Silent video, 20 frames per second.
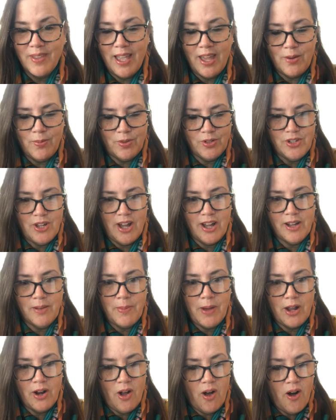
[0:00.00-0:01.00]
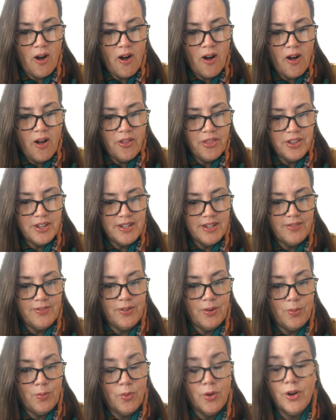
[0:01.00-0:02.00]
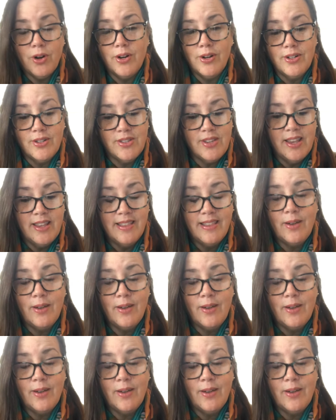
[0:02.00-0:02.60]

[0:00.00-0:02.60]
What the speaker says: And we'll talk about all the different words